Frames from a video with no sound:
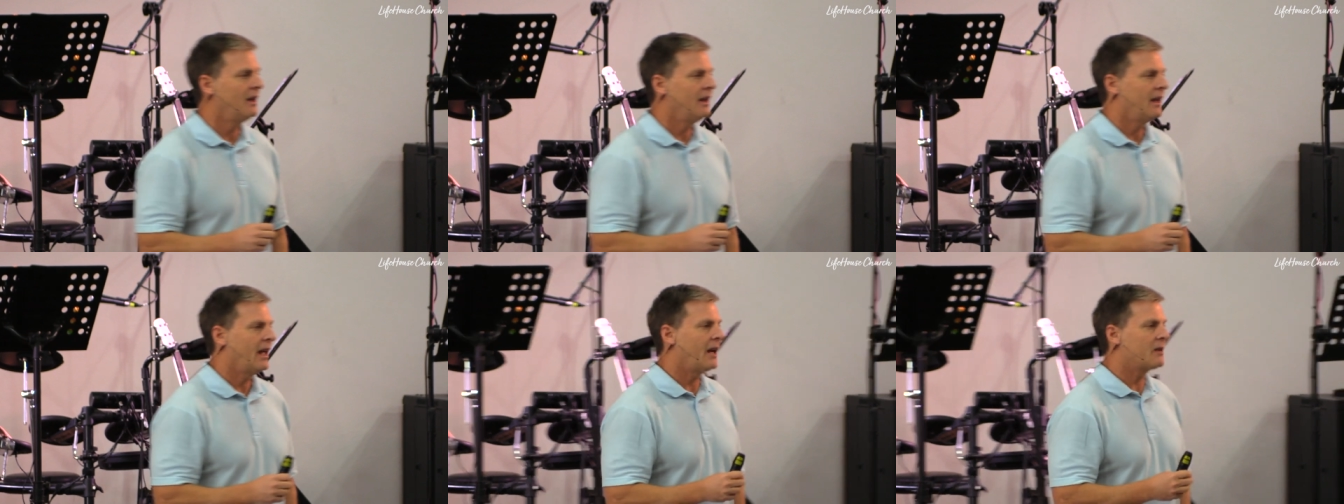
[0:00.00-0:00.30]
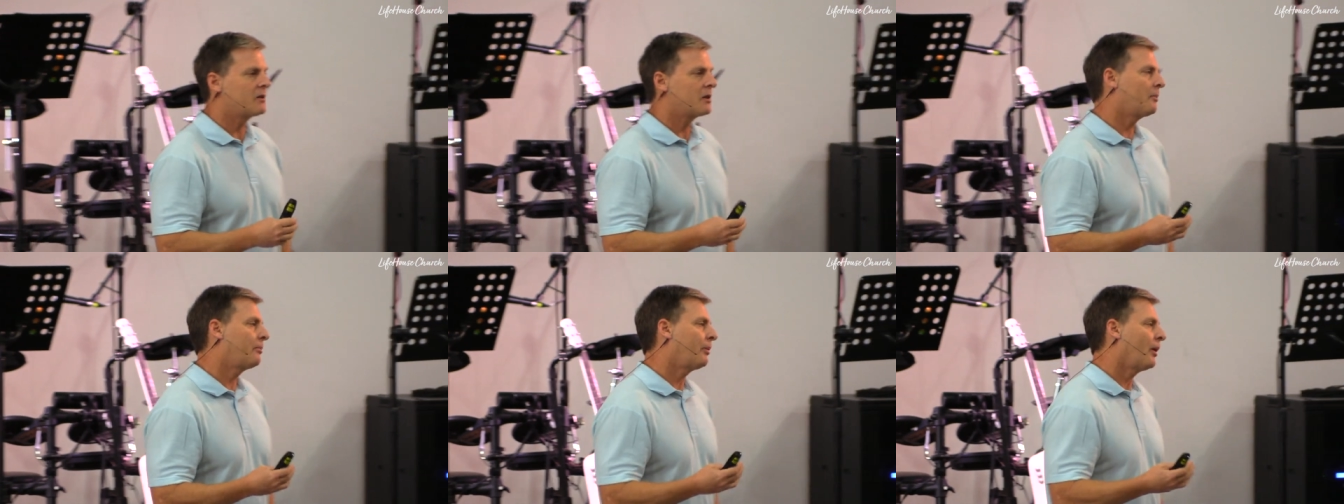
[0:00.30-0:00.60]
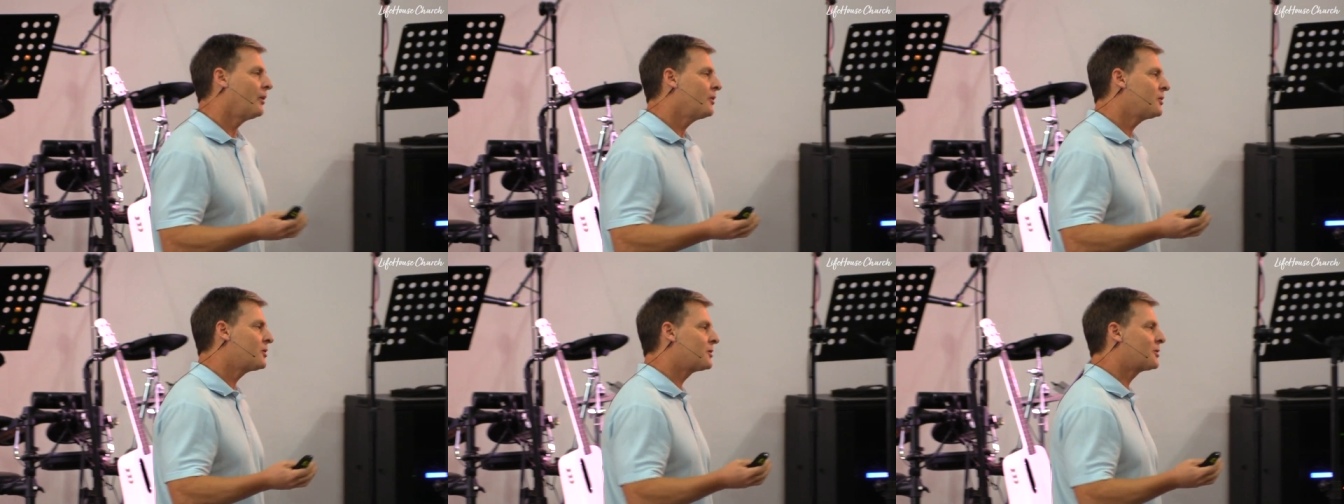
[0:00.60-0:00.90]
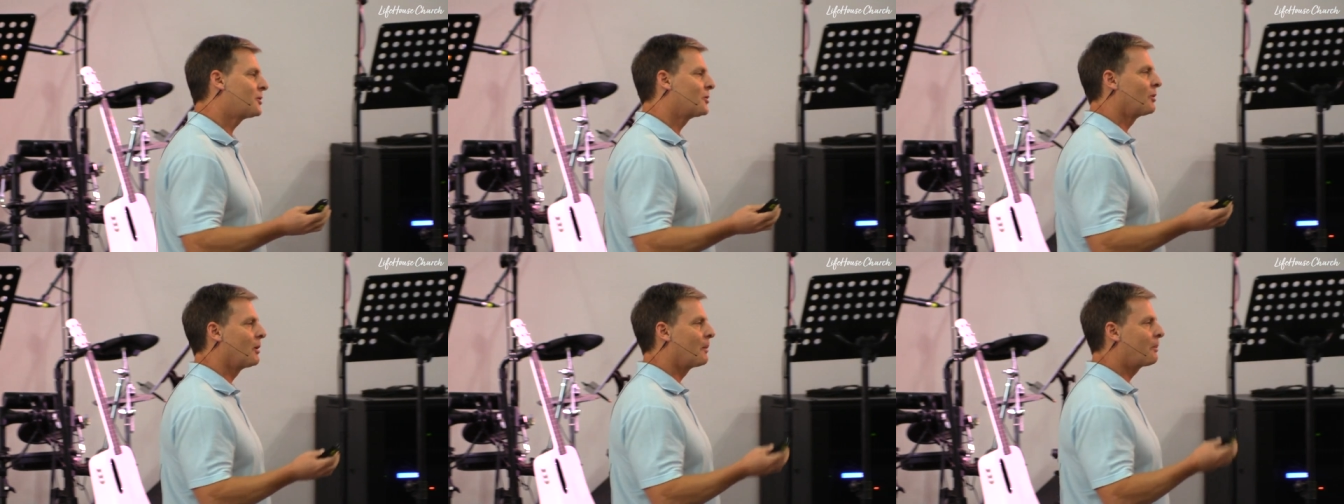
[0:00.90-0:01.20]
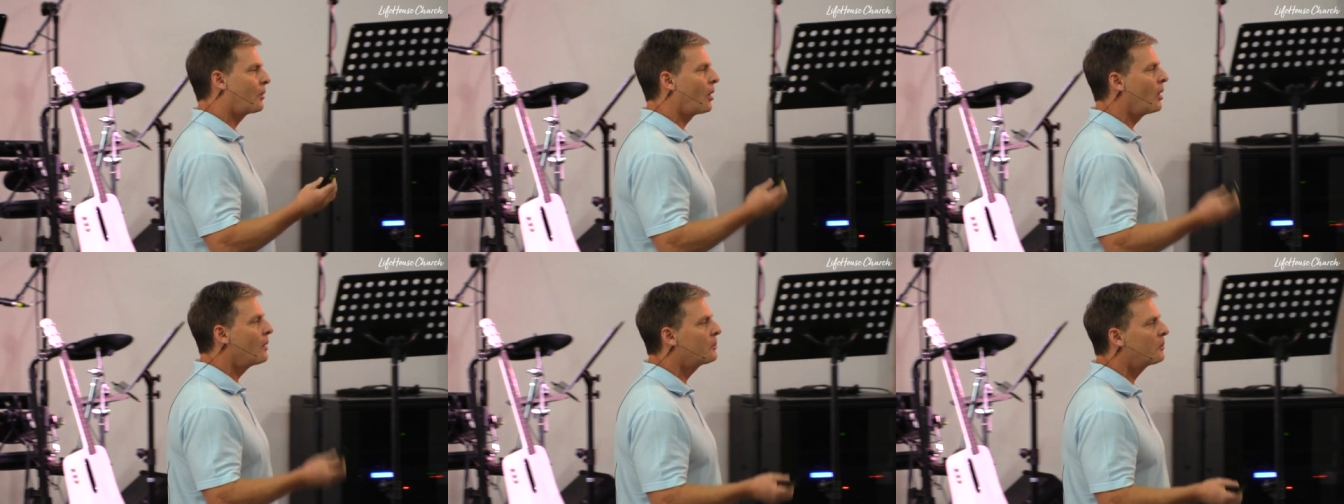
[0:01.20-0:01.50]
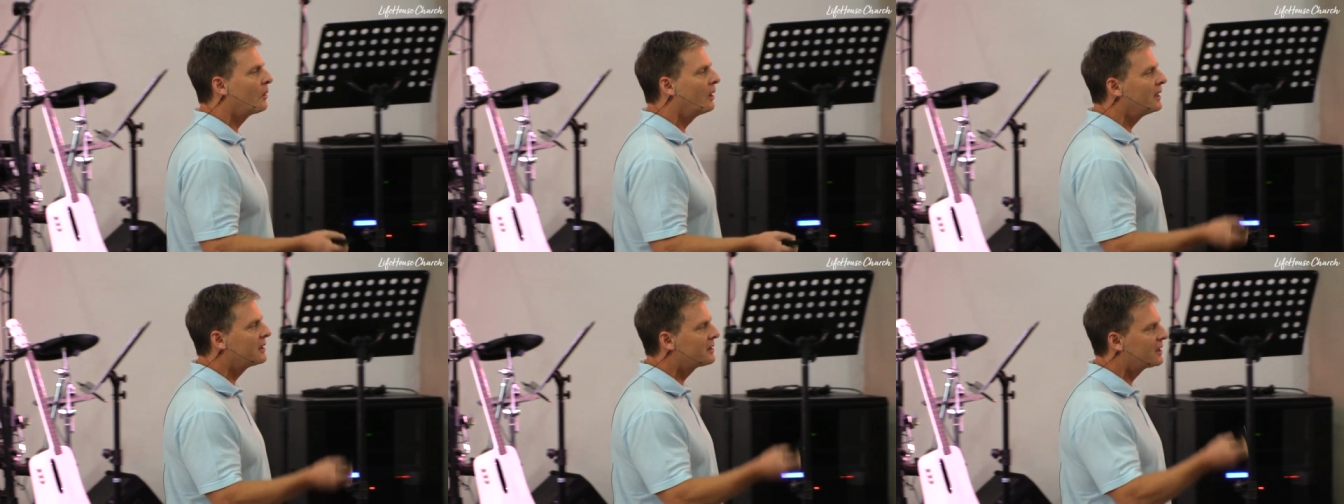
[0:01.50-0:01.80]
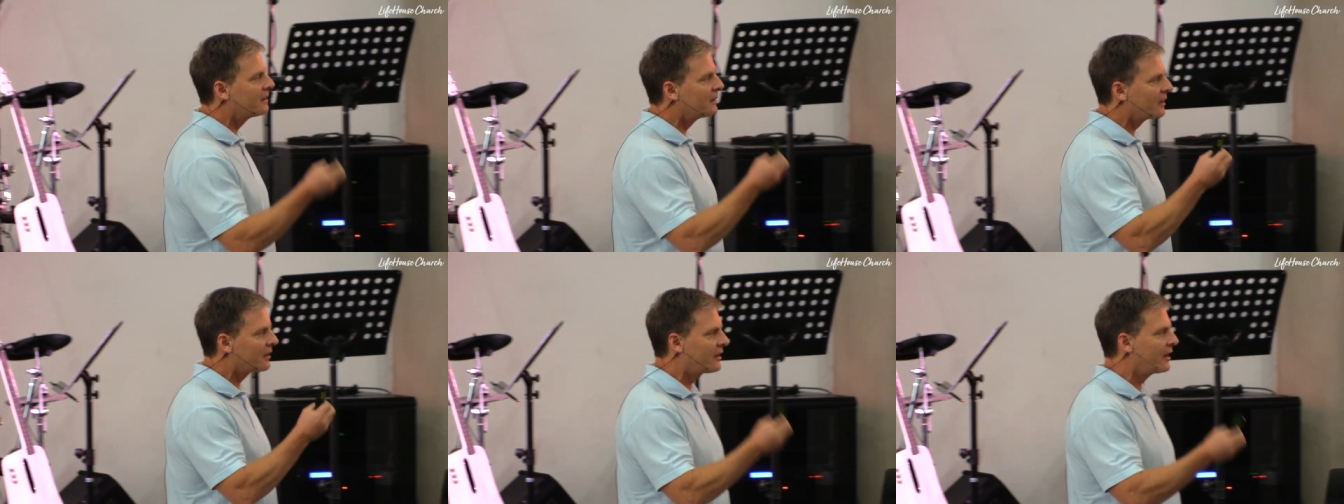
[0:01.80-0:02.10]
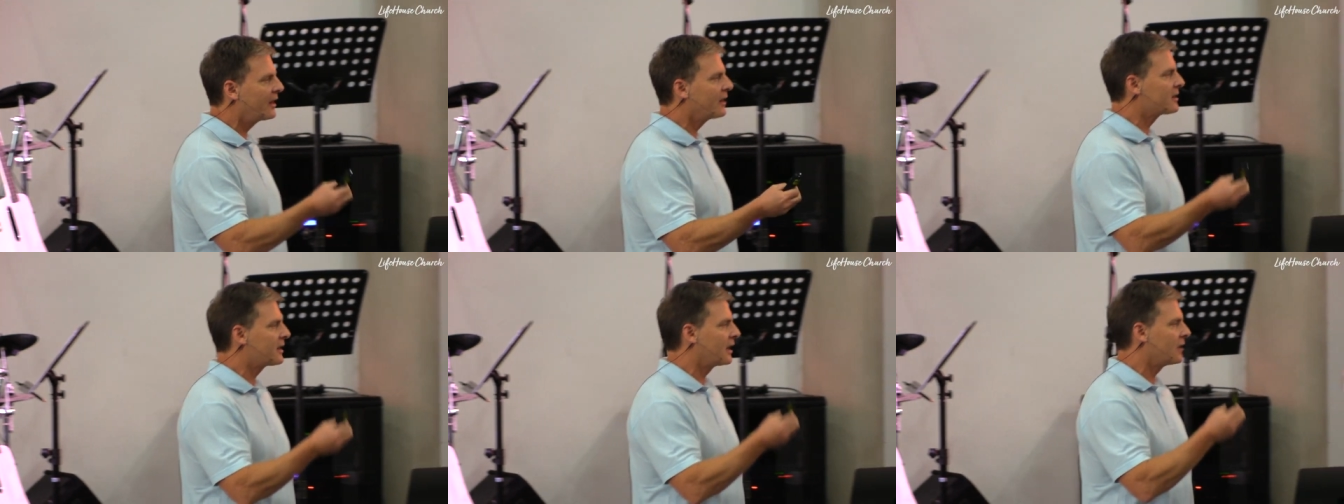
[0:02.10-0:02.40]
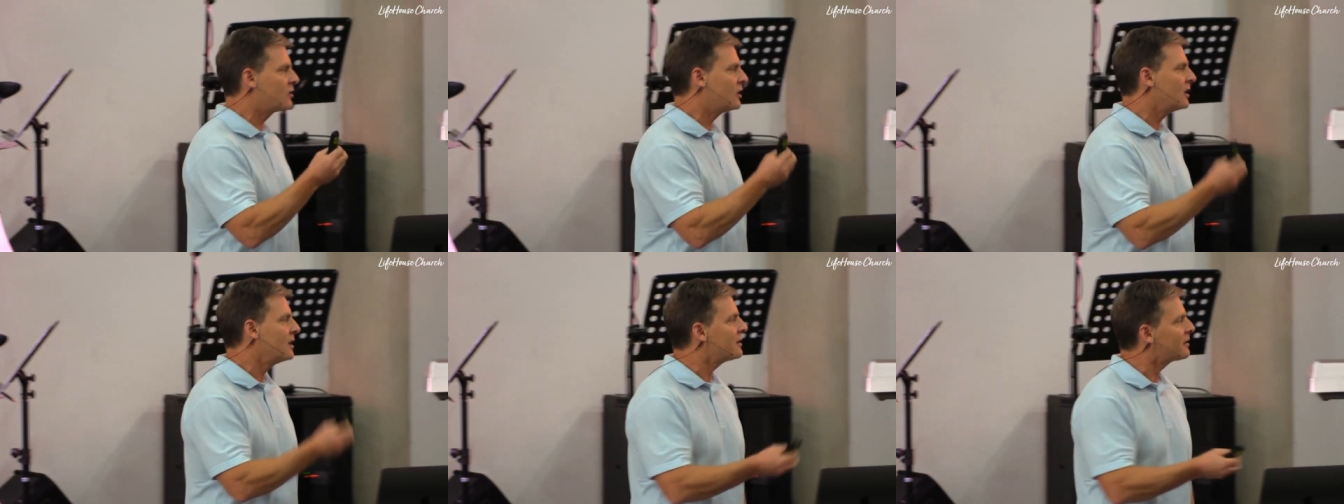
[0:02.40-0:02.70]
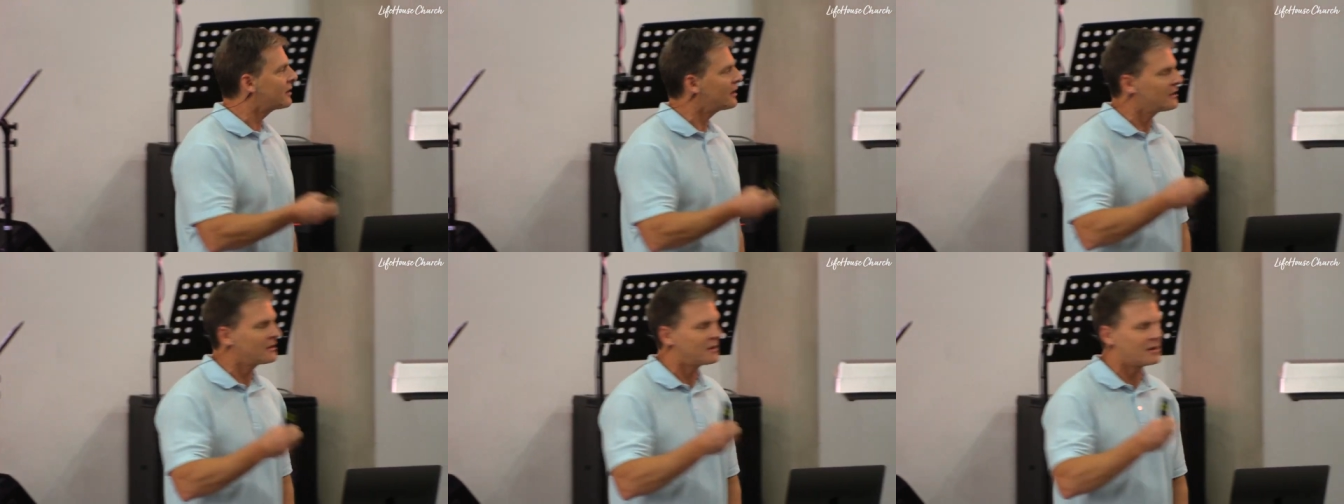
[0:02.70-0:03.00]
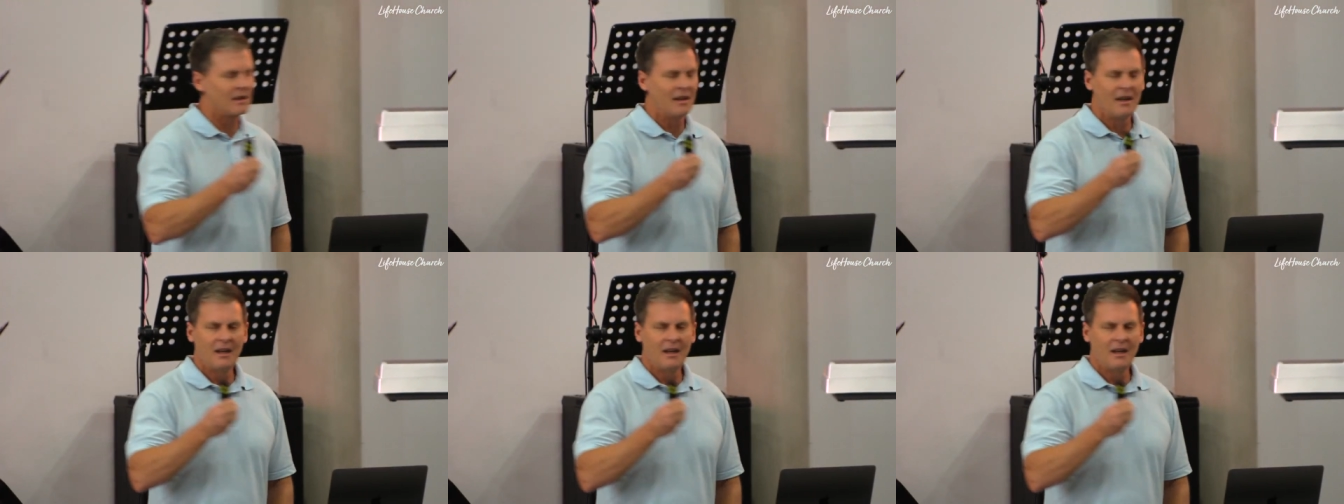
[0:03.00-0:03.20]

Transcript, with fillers: as opposed to appropriating the things that Jesus